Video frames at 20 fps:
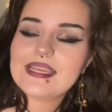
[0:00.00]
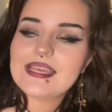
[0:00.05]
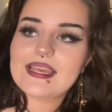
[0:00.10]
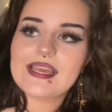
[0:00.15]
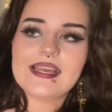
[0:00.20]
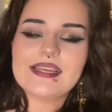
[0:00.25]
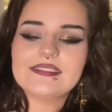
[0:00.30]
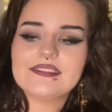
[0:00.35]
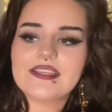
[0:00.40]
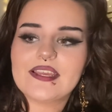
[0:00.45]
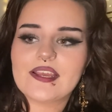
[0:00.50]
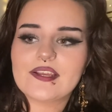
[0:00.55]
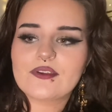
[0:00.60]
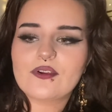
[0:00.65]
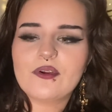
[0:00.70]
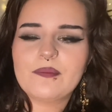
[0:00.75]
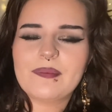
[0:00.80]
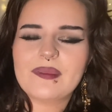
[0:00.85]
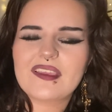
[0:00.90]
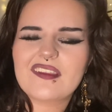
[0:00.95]
and yeah, I got
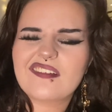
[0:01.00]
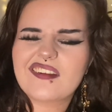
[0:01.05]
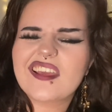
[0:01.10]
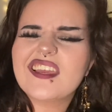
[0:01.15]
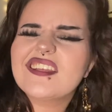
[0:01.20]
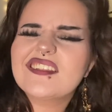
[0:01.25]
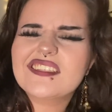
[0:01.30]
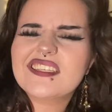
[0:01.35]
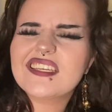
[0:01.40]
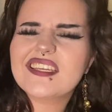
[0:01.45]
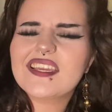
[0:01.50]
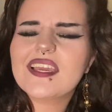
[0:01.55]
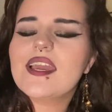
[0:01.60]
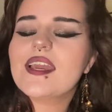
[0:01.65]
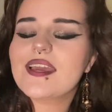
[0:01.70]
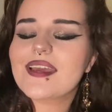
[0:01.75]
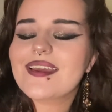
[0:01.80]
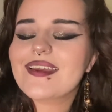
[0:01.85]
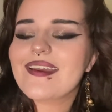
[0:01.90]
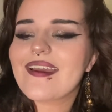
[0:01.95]
a bit crazy,
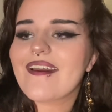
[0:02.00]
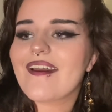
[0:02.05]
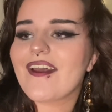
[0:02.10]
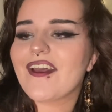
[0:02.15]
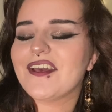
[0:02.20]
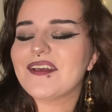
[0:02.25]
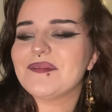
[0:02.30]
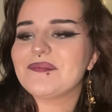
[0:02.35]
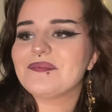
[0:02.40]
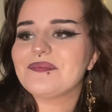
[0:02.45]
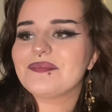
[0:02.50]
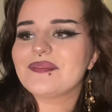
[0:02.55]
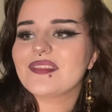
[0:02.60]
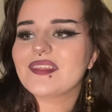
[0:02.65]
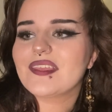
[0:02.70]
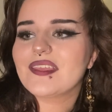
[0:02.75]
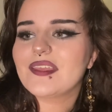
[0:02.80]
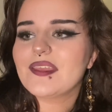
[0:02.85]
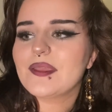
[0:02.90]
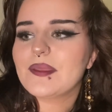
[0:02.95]

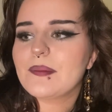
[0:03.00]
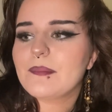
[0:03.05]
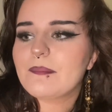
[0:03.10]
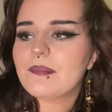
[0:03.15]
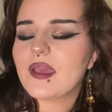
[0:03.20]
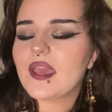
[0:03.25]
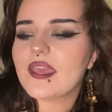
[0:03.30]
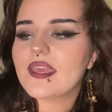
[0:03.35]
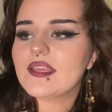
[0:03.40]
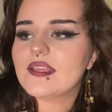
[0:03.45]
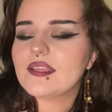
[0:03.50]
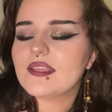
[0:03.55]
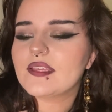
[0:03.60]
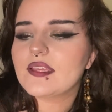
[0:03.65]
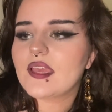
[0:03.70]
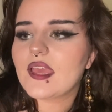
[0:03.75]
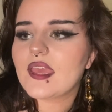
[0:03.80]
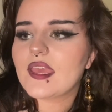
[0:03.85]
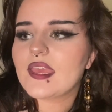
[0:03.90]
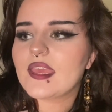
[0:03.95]
but
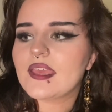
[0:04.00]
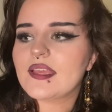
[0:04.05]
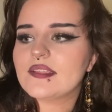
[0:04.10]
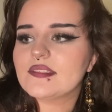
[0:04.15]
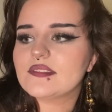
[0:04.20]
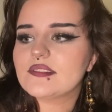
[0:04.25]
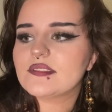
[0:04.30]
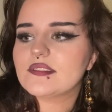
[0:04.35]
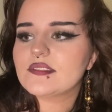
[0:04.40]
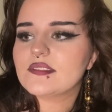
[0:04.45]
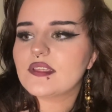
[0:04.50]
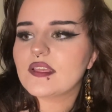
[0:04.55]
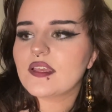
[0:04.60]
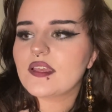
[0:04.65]
it's